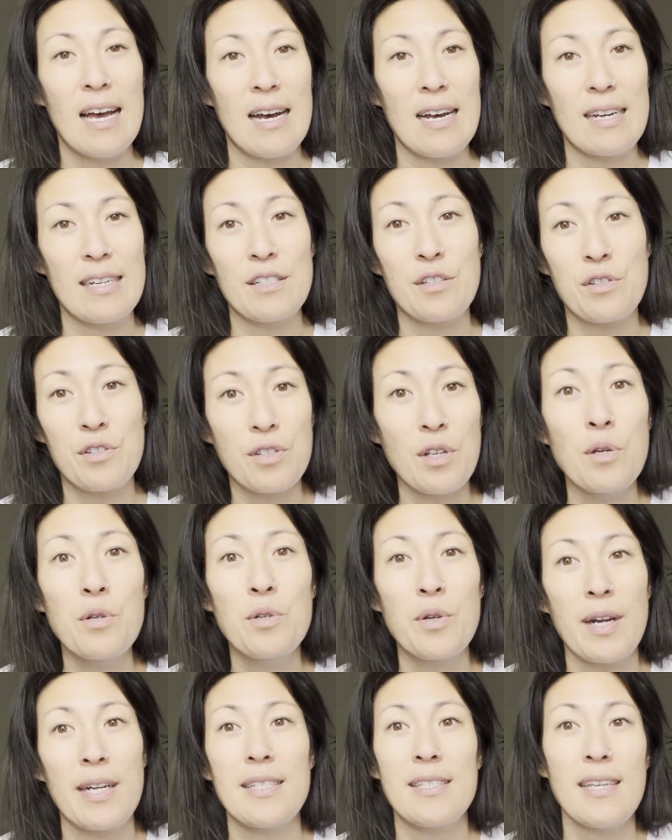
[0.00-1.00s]
It's so
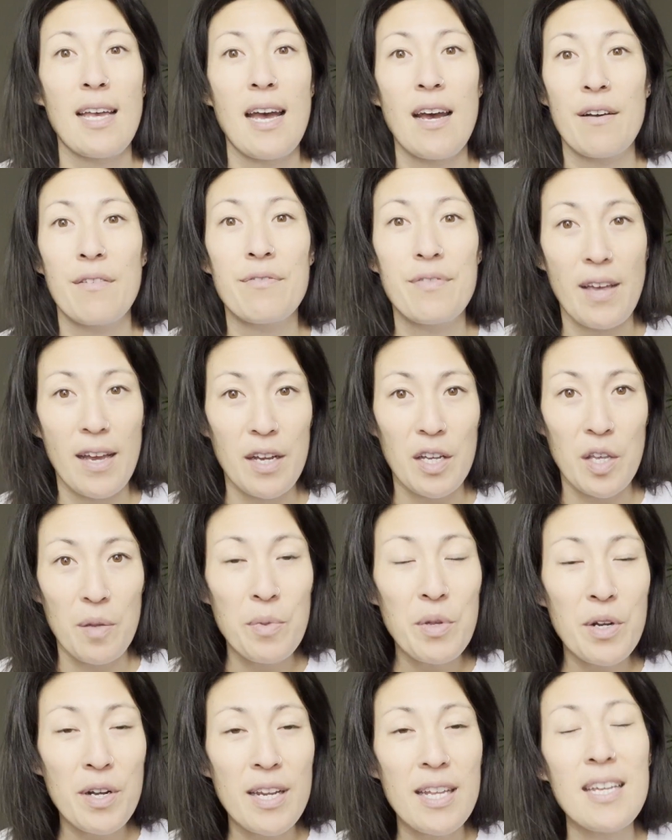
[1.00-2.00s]
great to have that
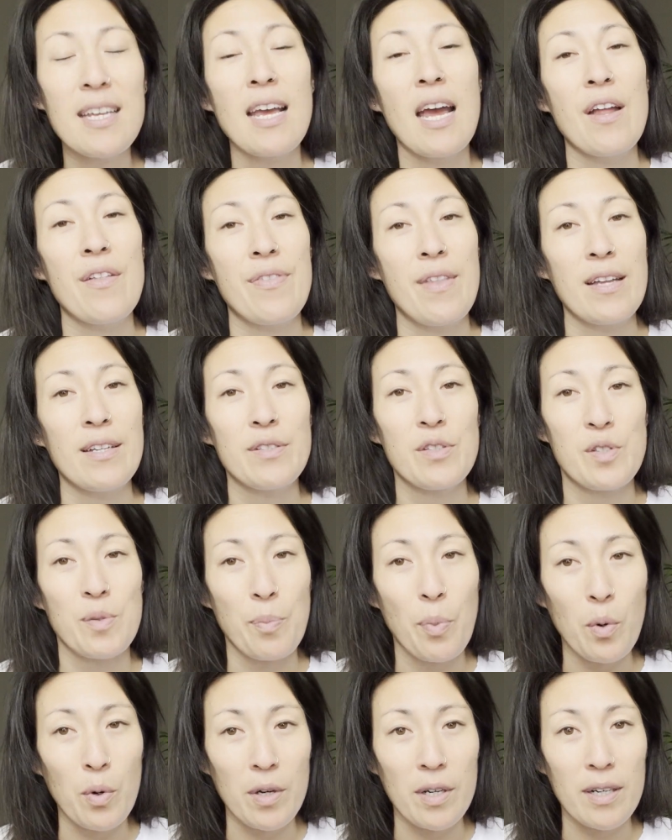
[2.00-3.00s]
community and that
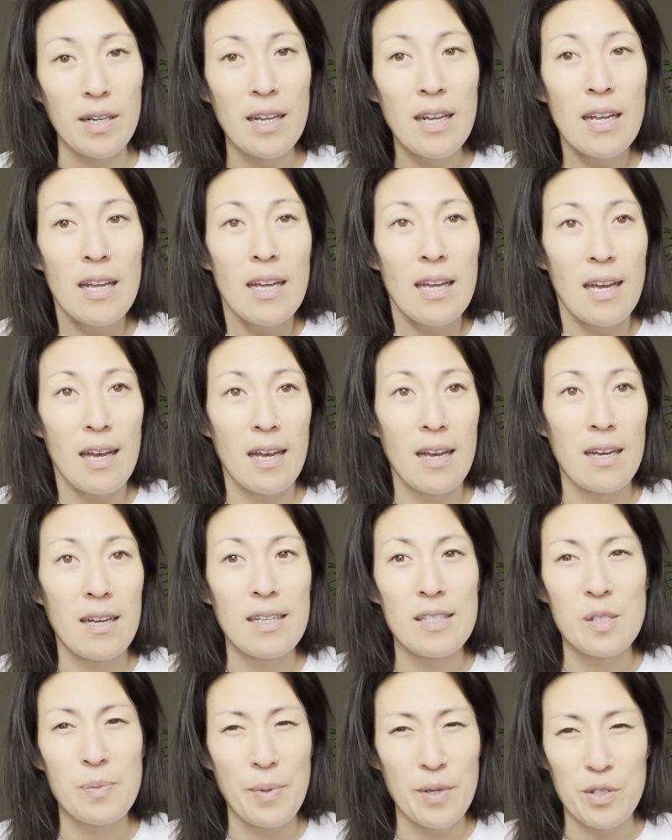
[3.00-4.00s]
support,
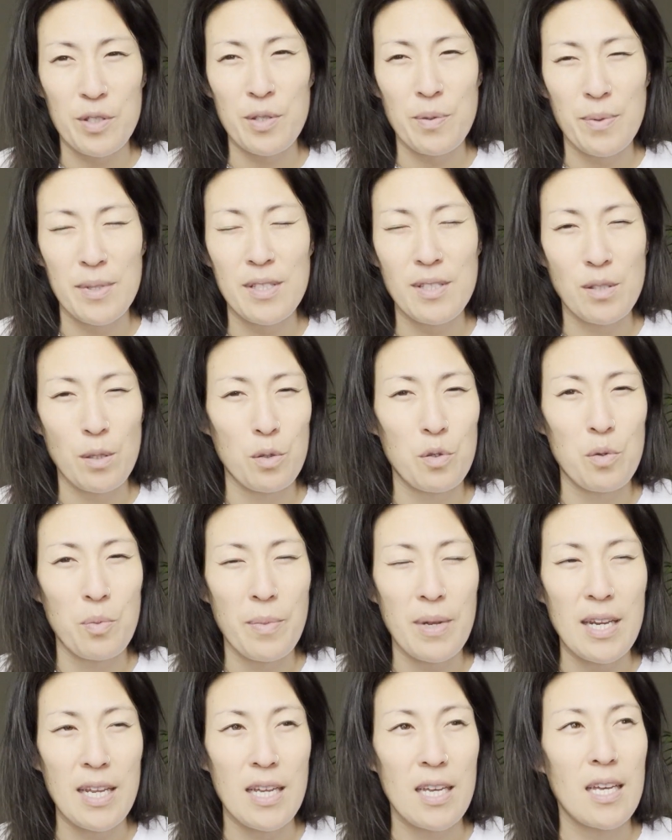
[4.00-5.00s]
especially when social
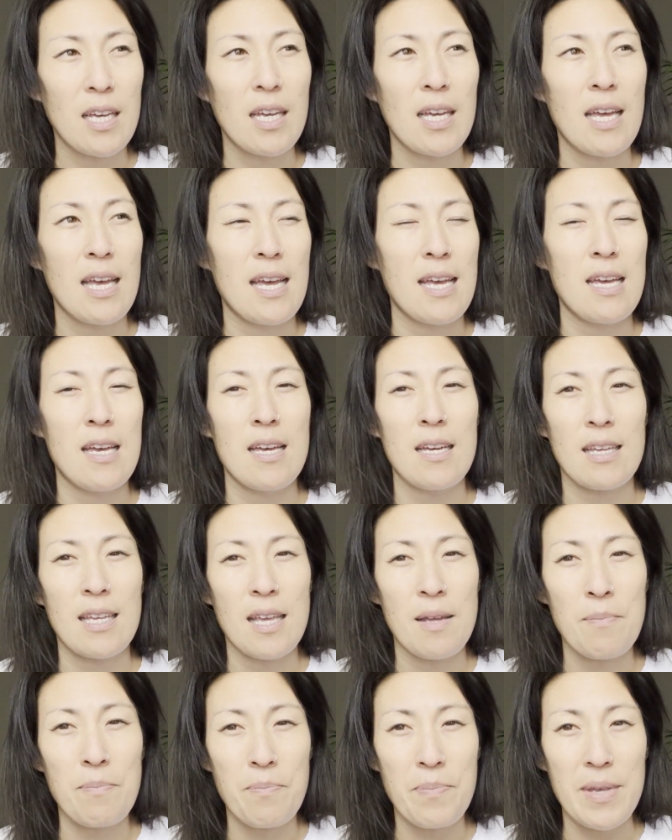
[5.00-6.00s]
media
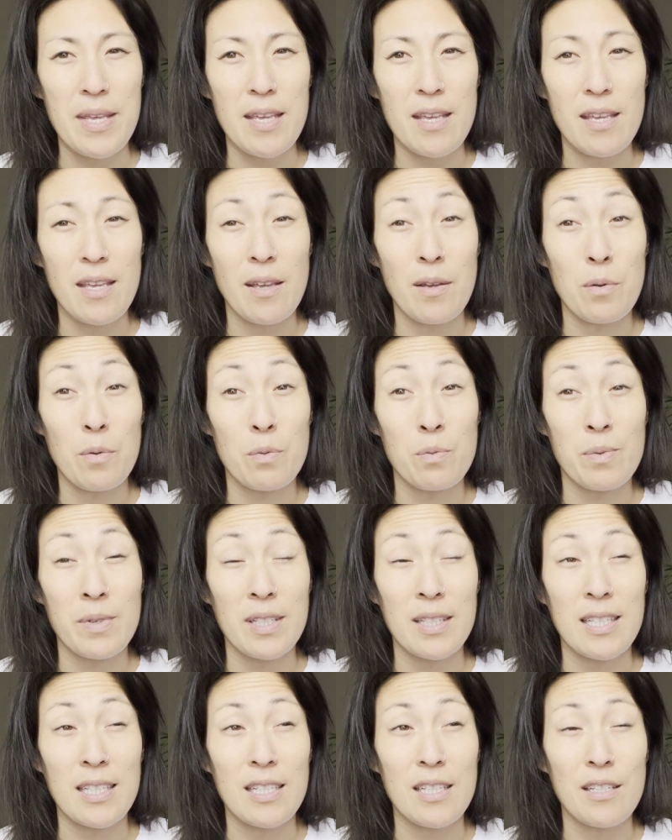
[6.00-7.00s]
can be
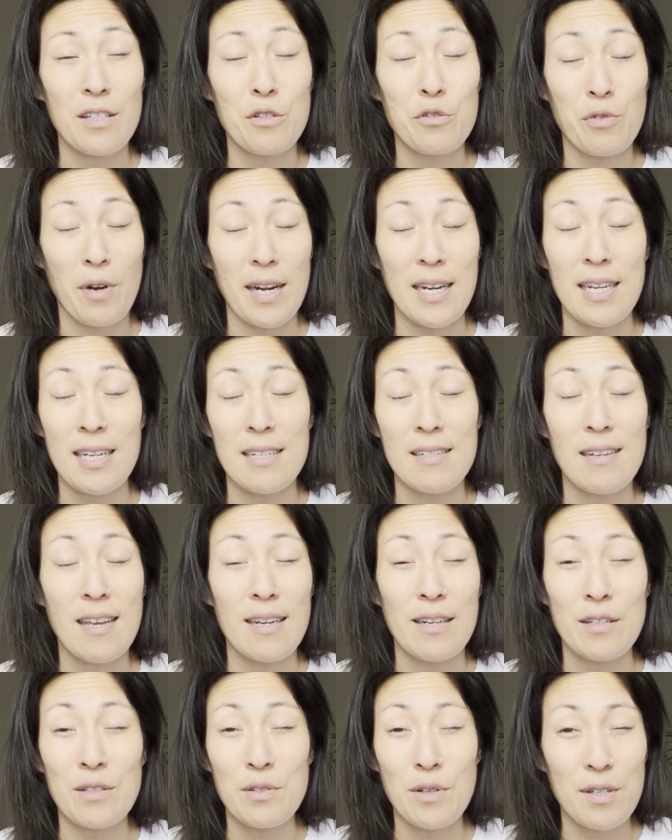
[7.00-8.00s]
really draining
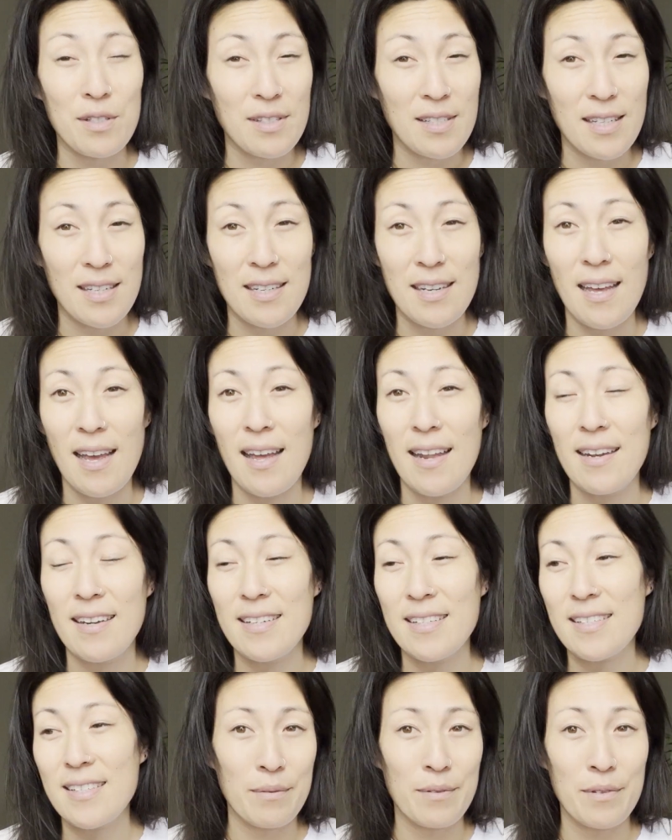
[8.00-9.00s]
and exhausting,
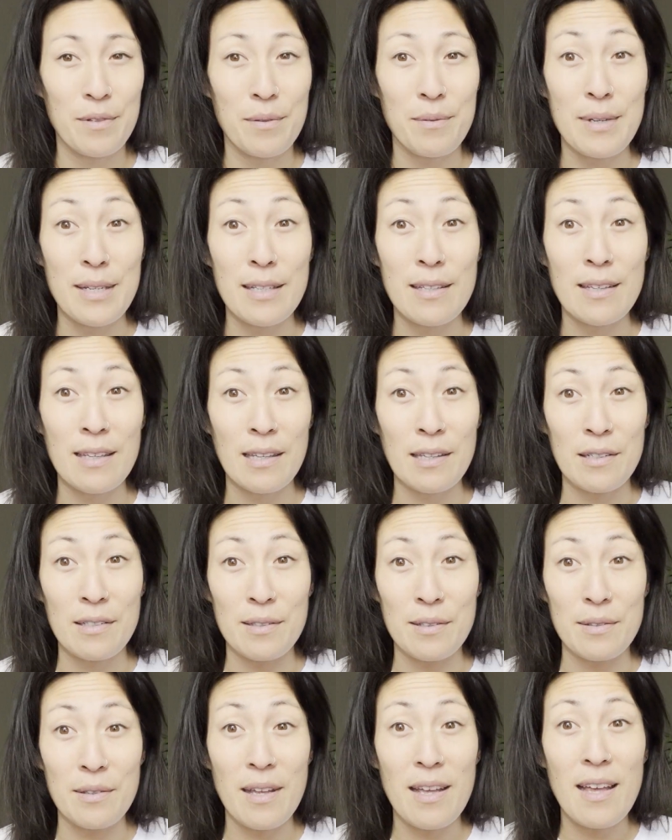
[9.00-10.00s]
and you need a
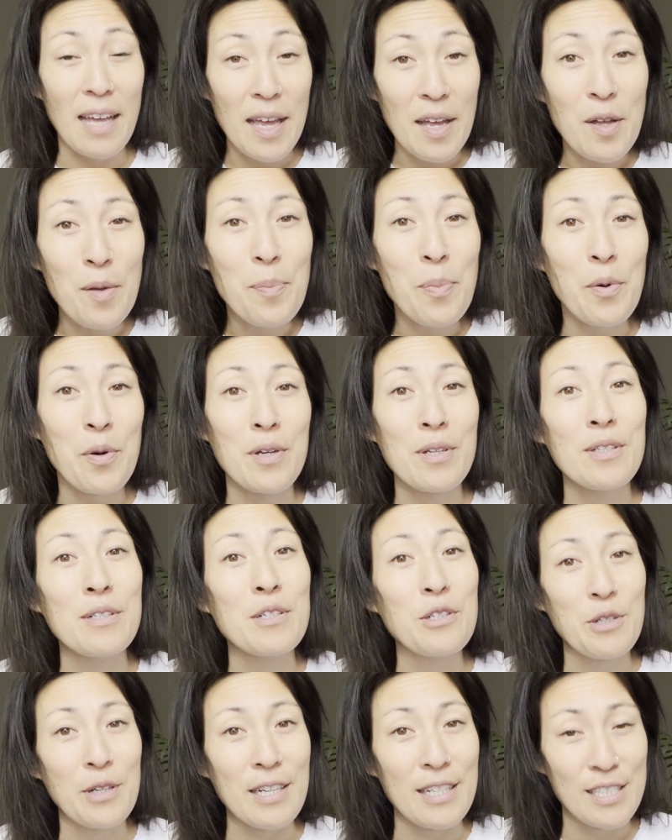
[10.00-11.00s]
little help or a little
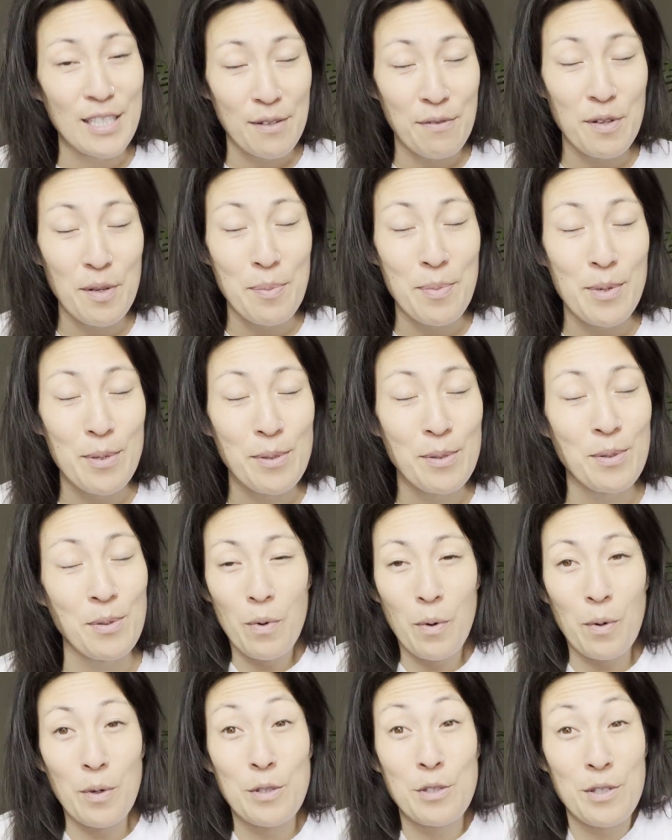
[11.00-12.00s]
creativity boost,
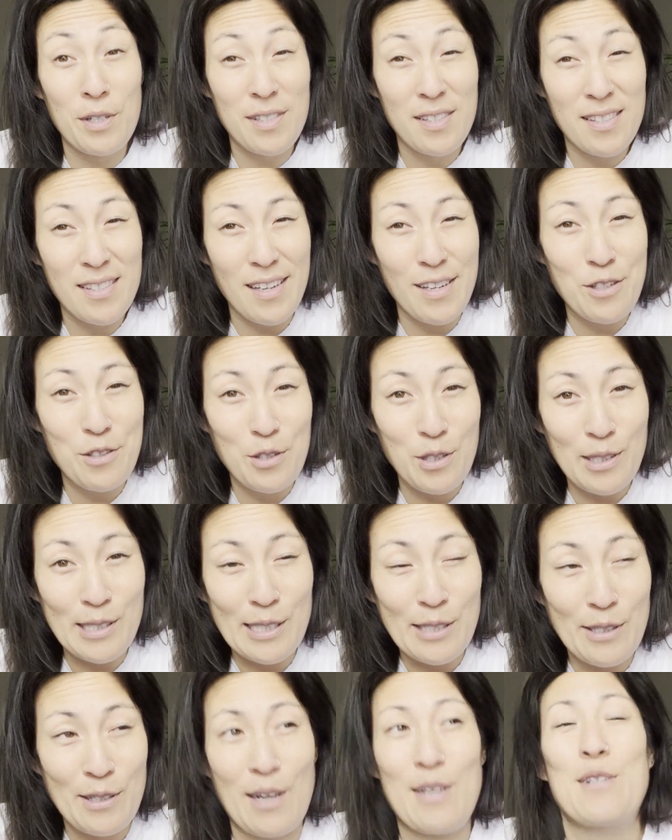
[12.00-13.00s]
or just a
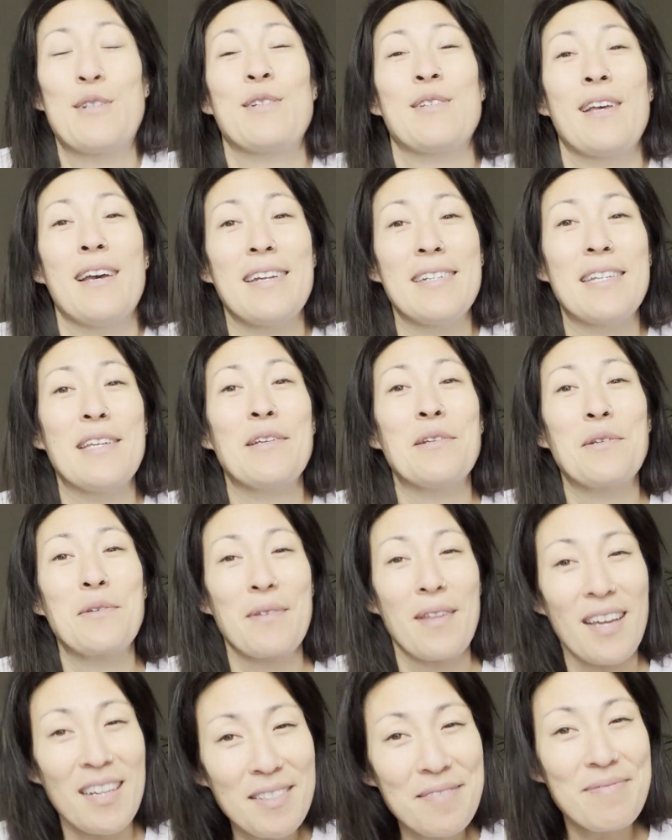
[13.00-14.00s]
cheerleader on your side telling you
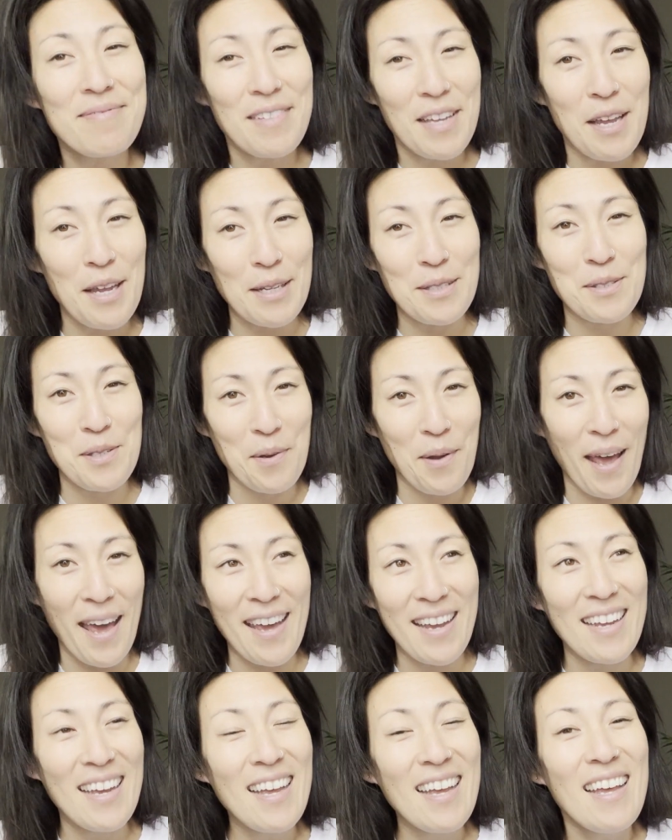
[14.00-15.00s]
that it's
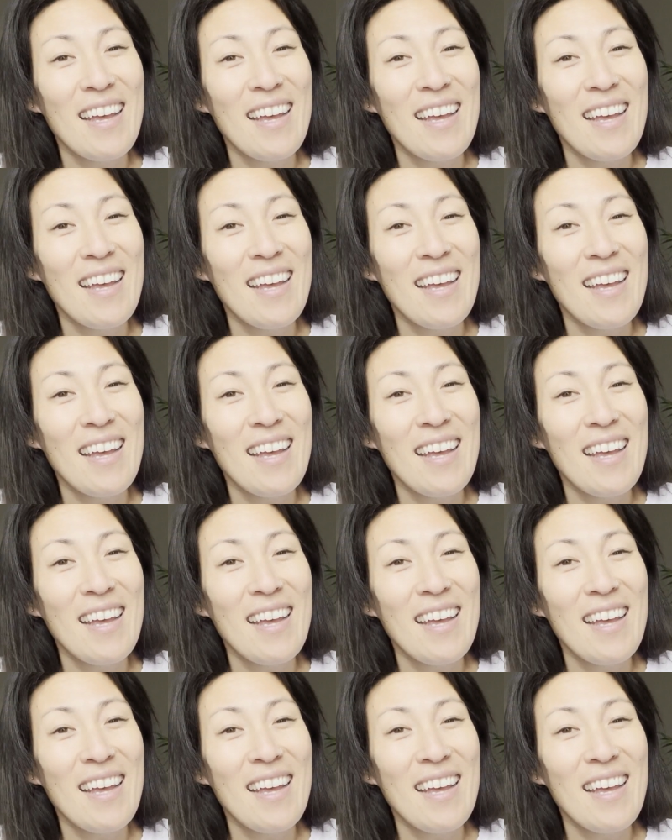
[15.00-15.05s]
okay.